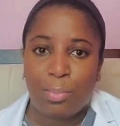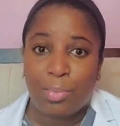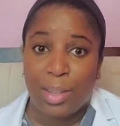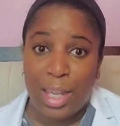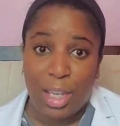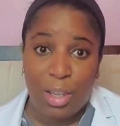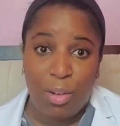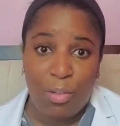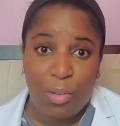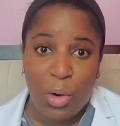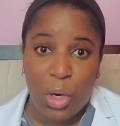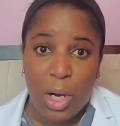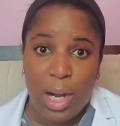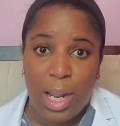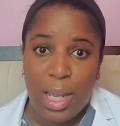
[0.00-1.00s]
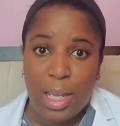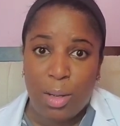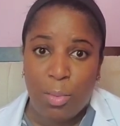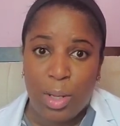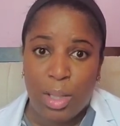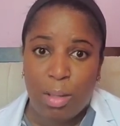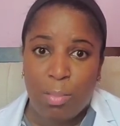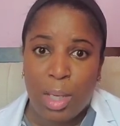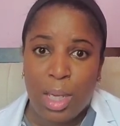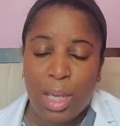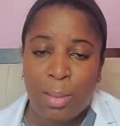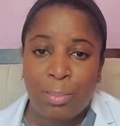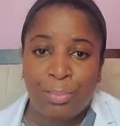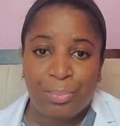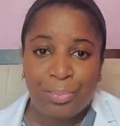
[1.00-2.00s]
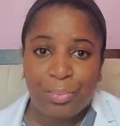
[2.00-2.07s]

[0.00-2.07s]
Thank you for hanging with me.